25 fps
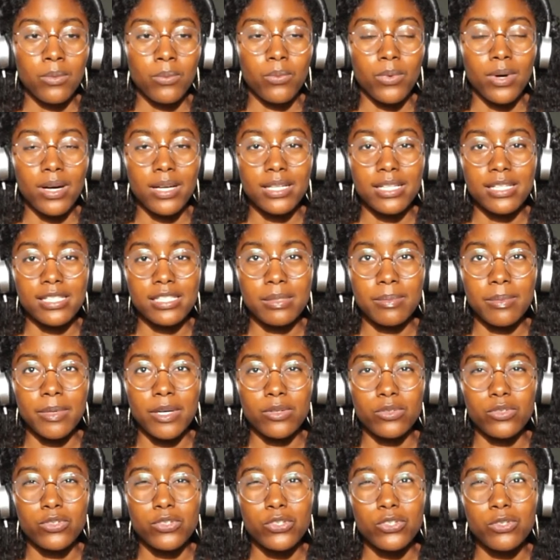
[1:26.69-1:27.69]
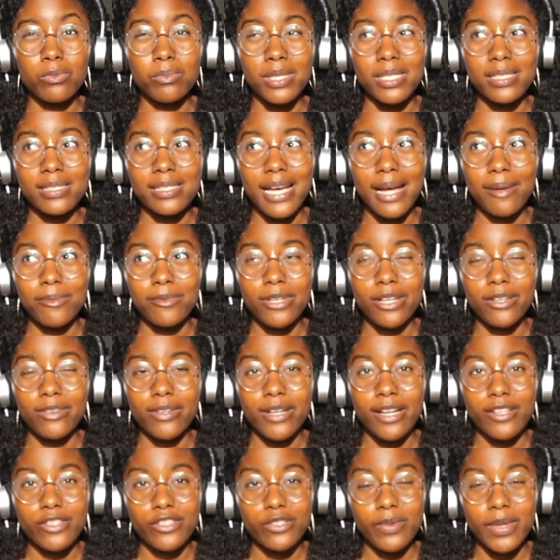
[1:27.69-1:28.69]
One is about two months after I
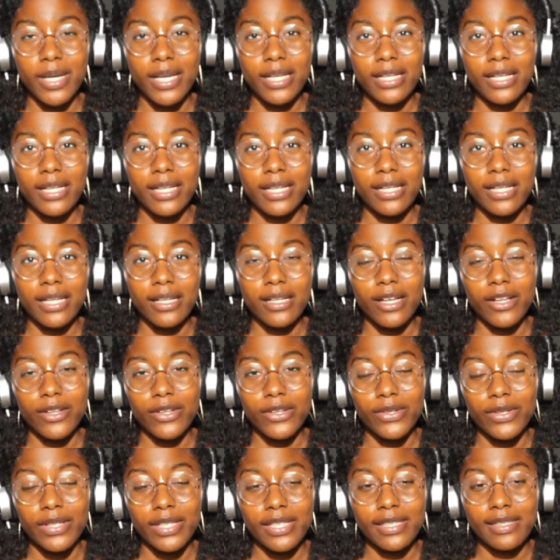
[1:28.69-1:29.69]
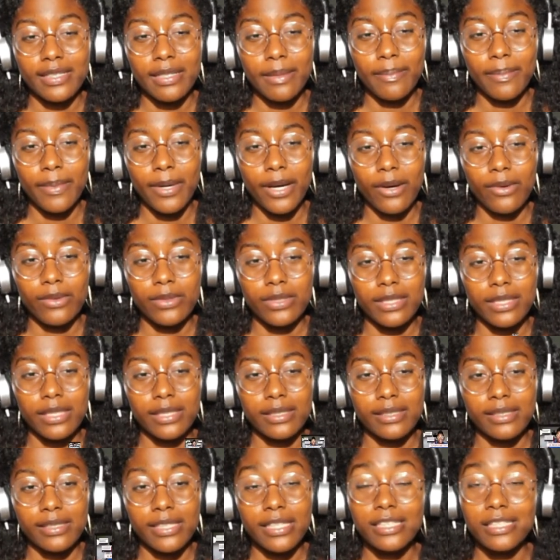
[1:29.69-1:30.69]
graduated and another is about
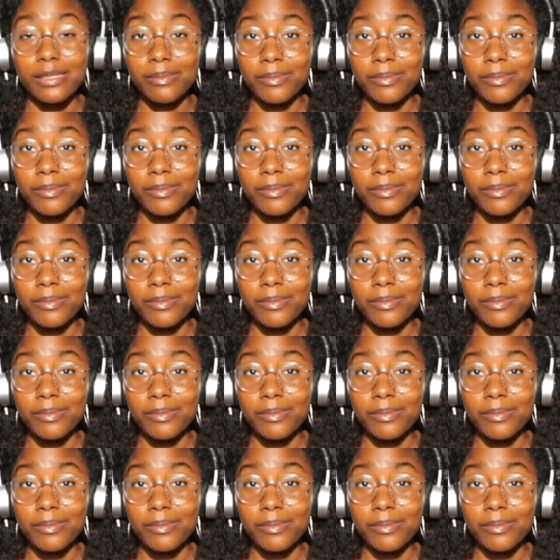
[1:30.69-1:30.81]
six